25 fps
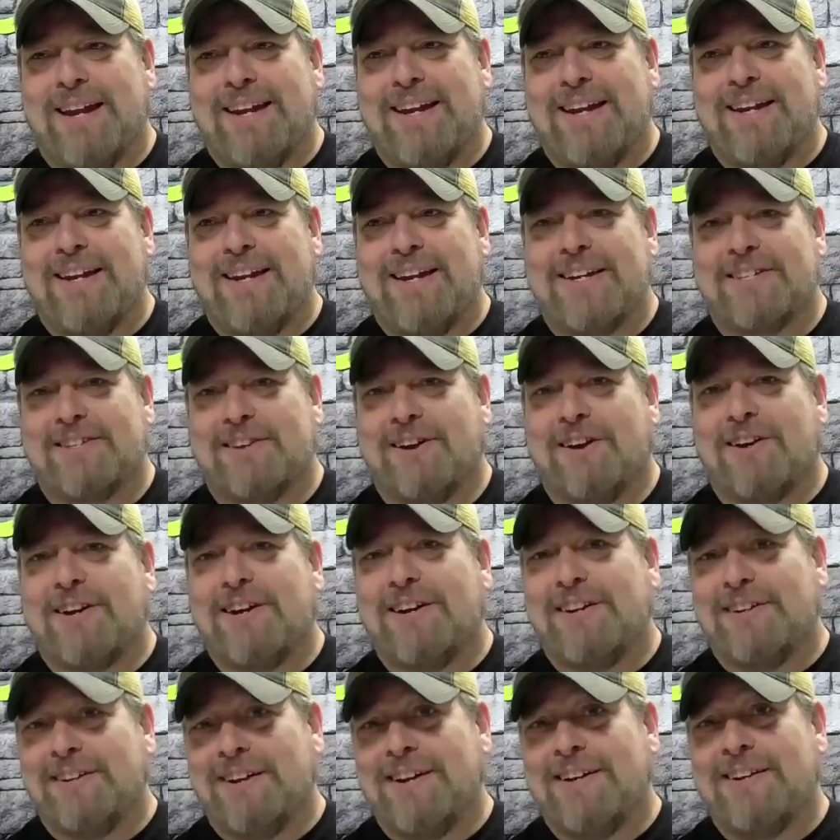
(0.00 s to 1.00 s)
getting into
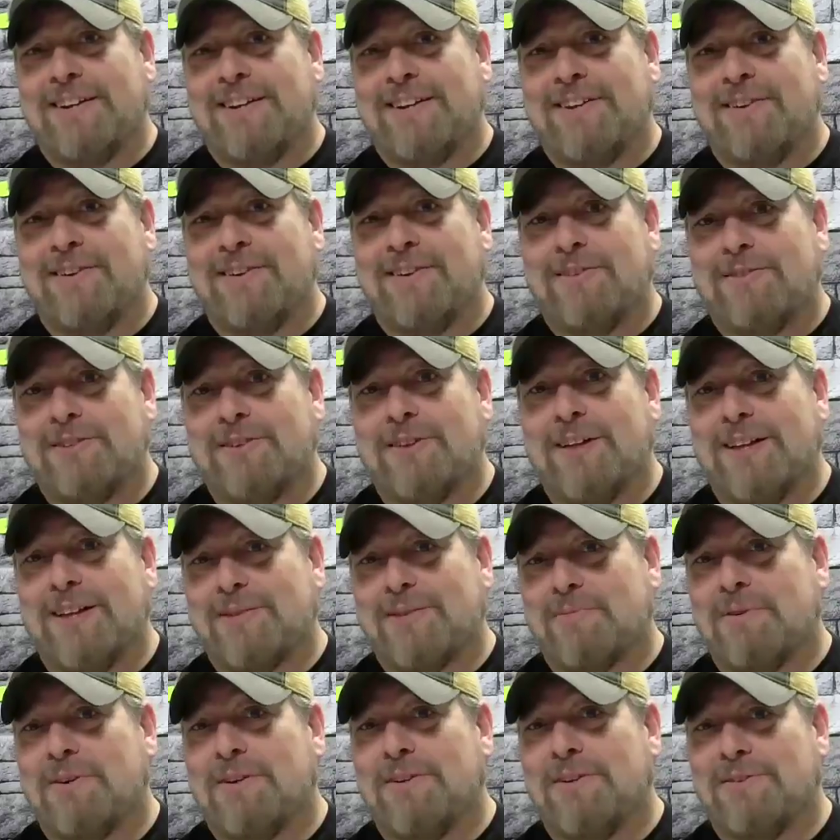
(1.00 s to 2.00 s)
sake lately though, so
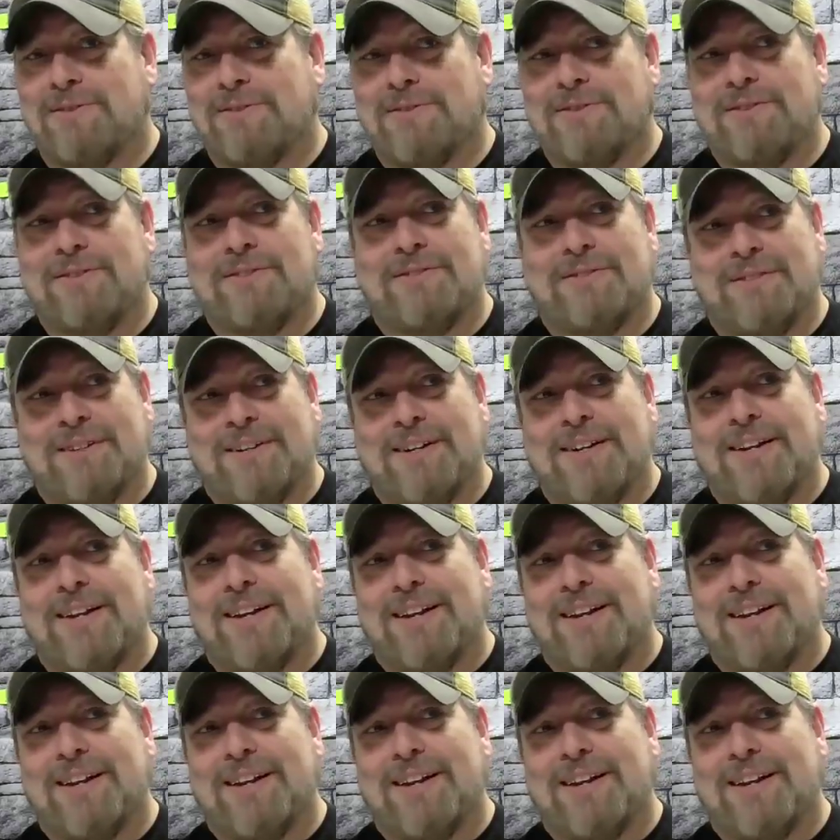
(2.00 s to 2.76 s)
that's pretty cool too.